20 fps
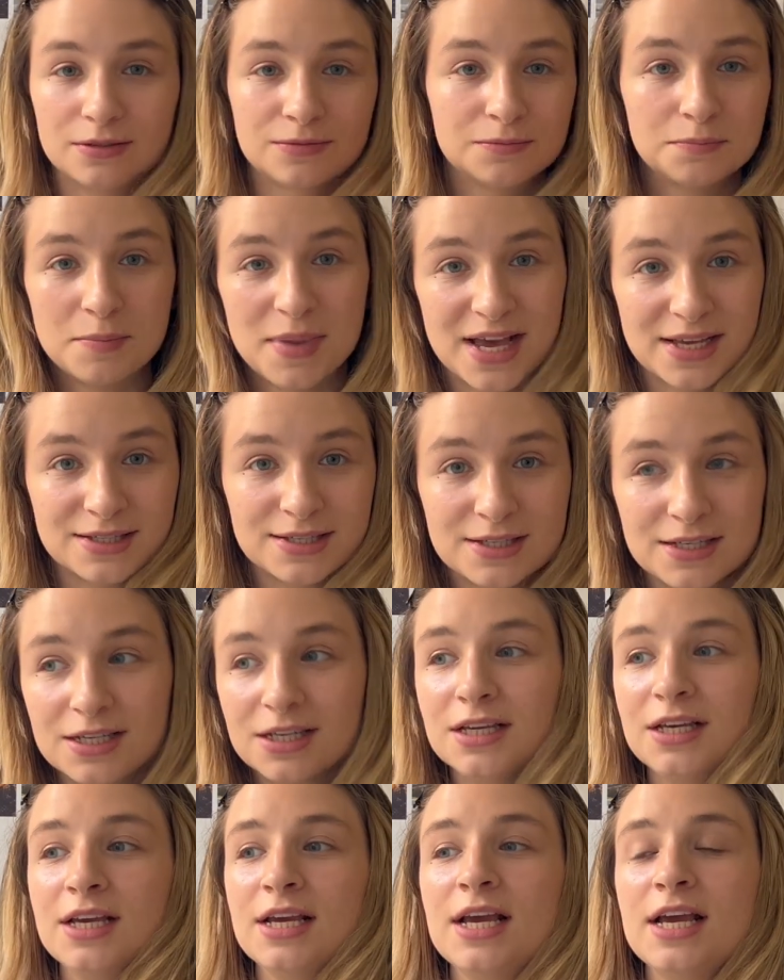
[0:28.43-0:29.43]

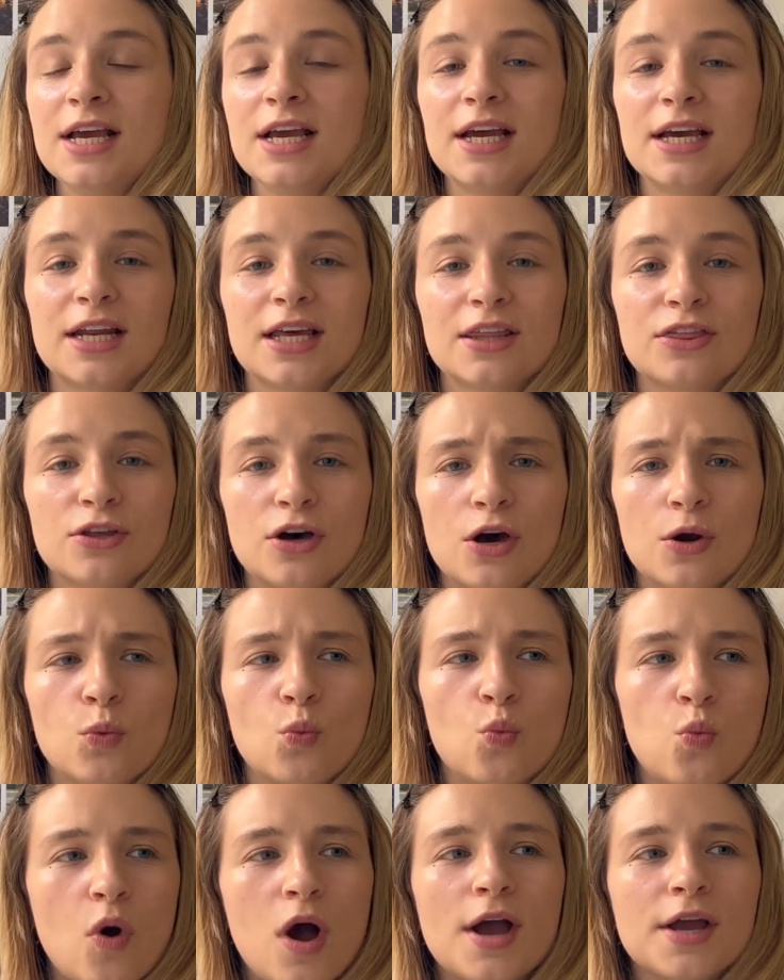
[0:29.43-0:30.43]
messy. And I
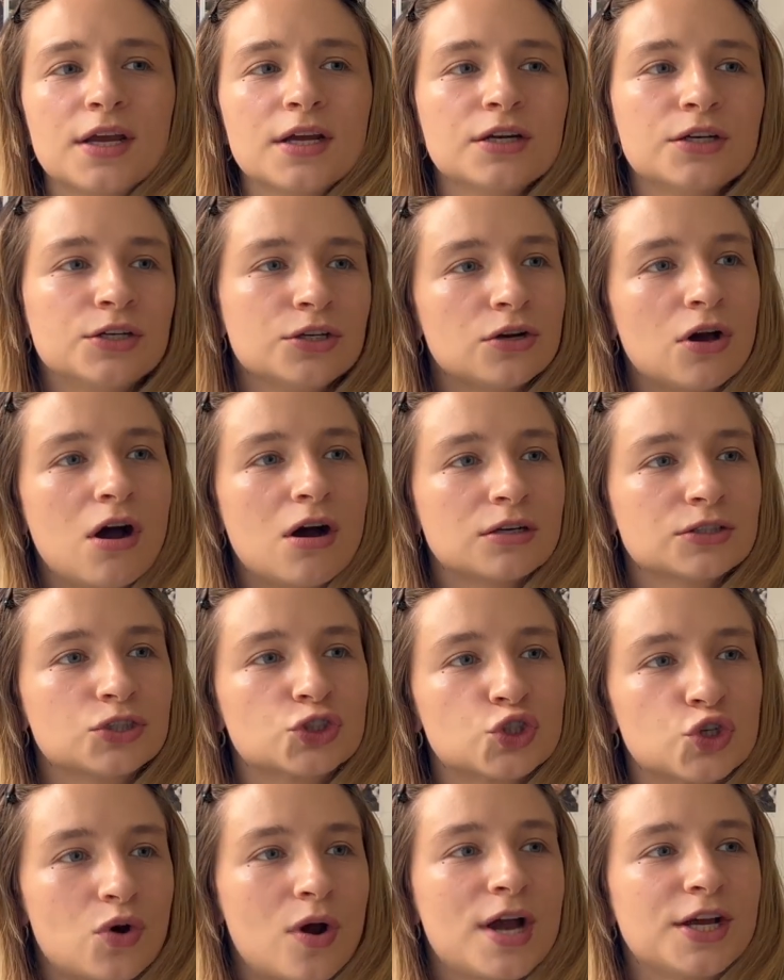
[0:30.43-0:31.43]
thought, why not
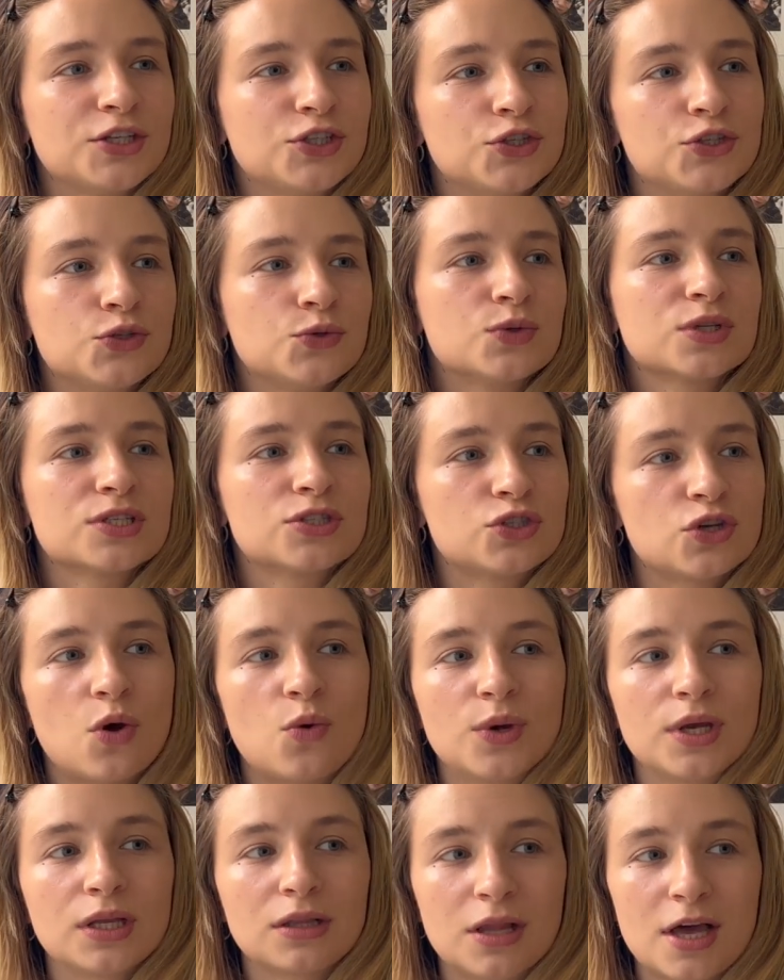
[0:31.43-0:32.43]
try to do a
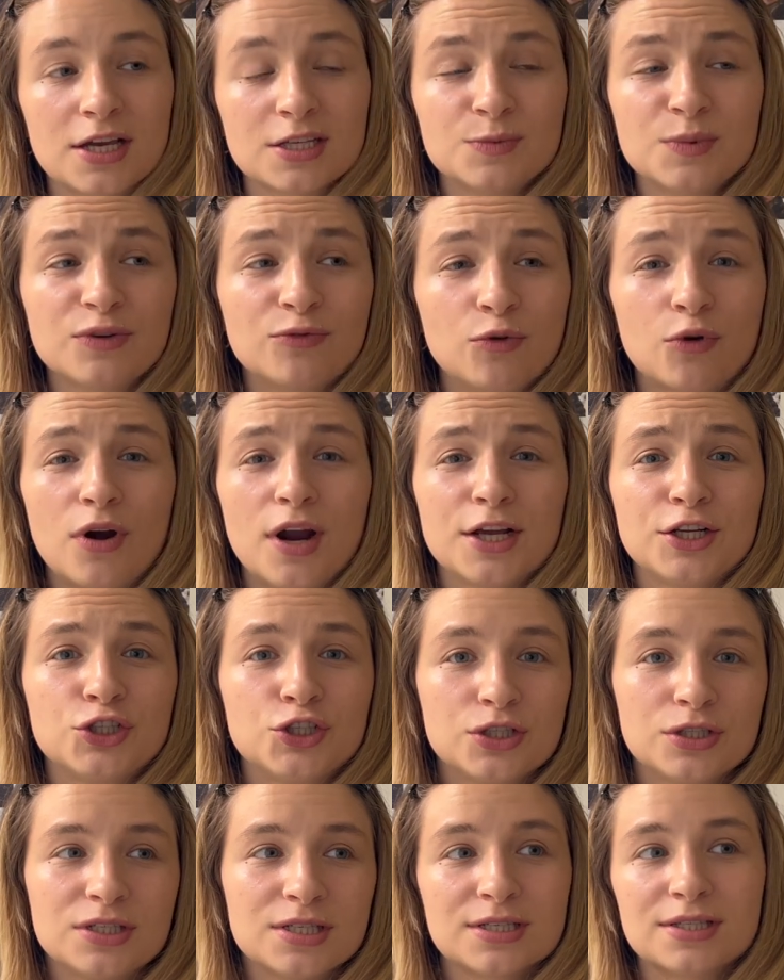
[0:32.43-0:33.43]
sewing class before I
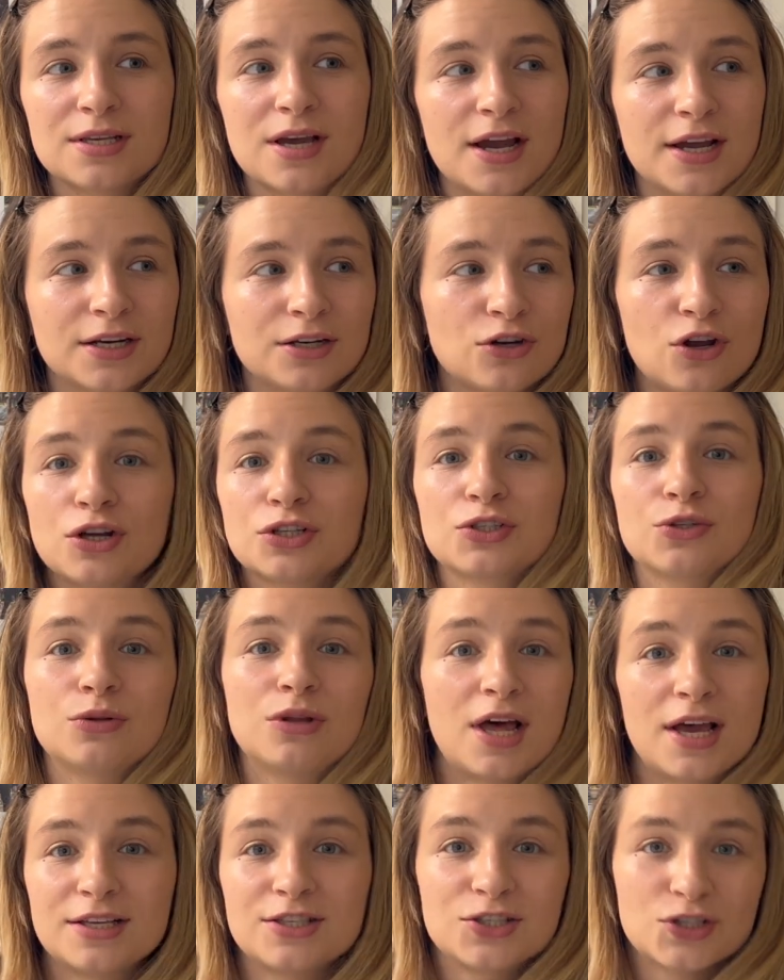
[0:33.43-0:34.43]
decide not to
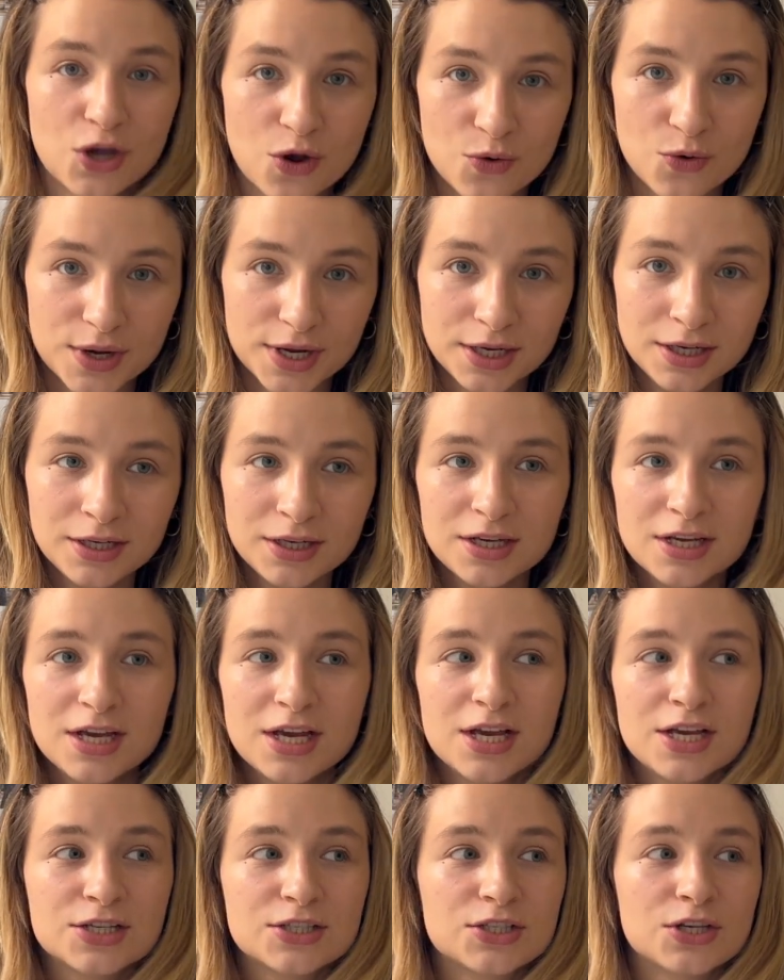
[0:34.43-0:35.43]
like sewing?
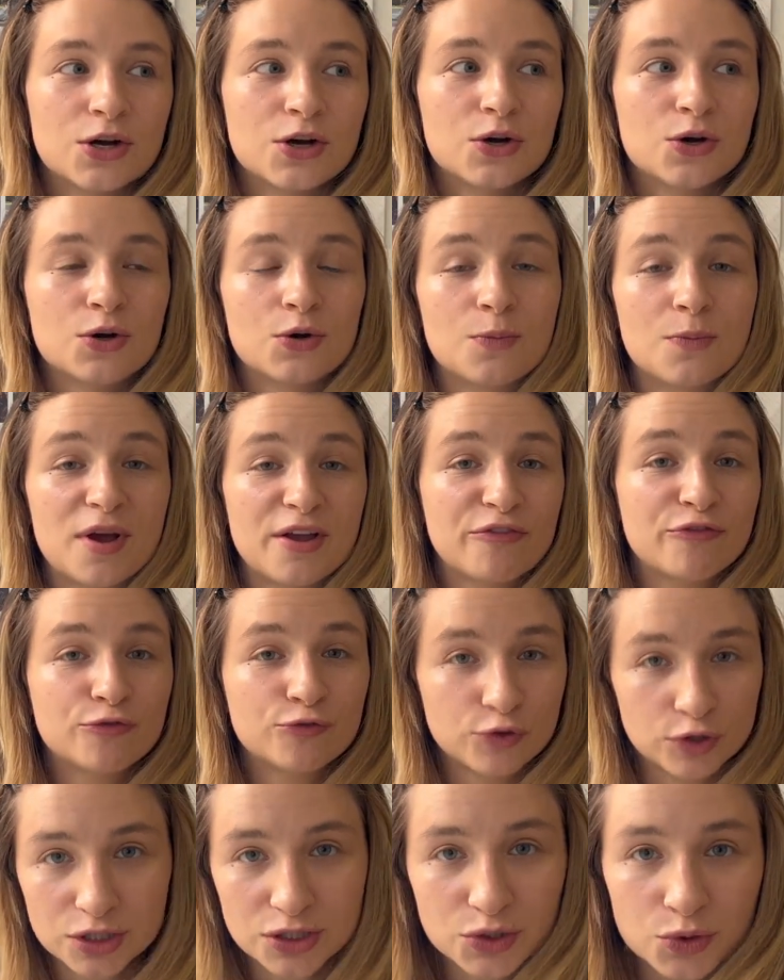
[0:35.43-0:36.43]
So my
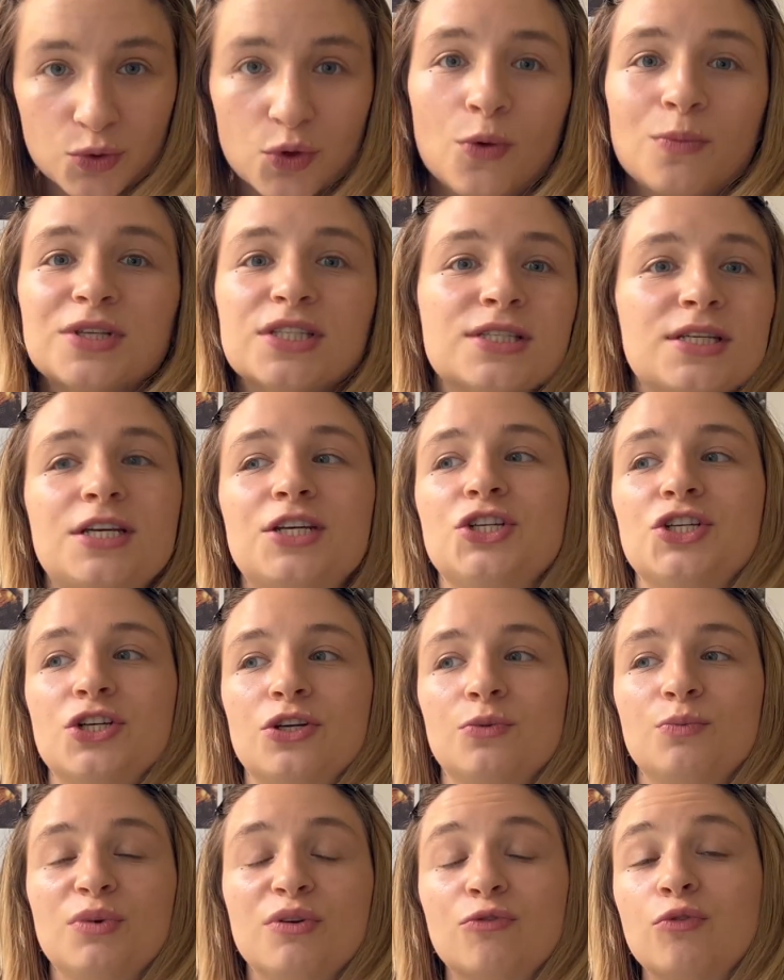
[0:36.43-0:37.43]
first
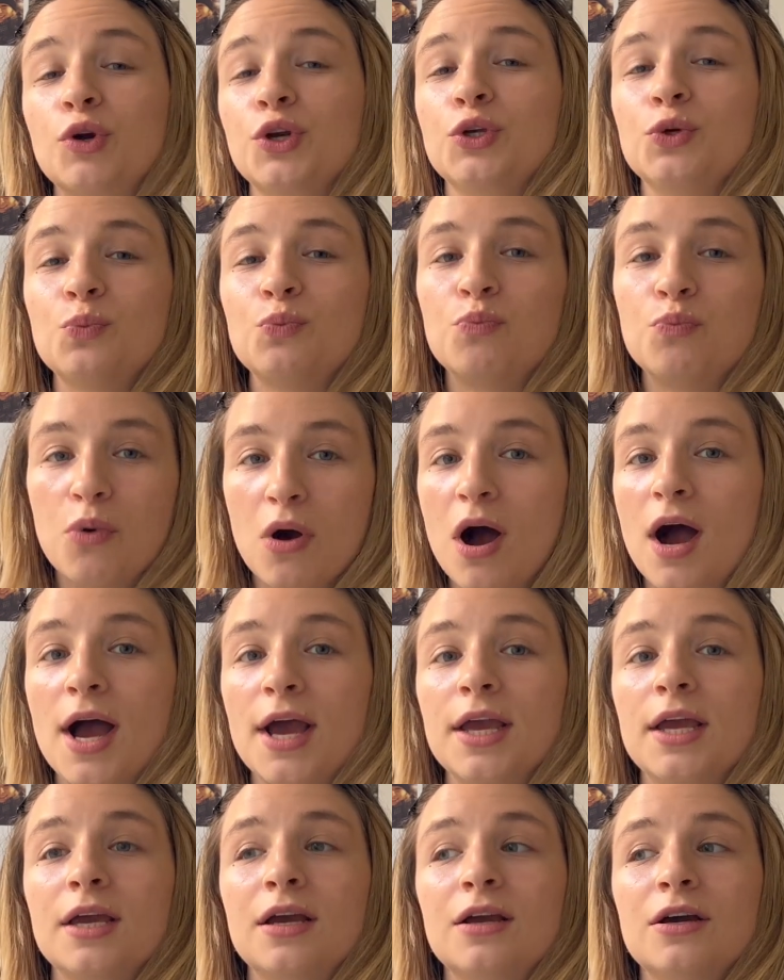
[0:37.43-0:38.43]
recommendation before you buy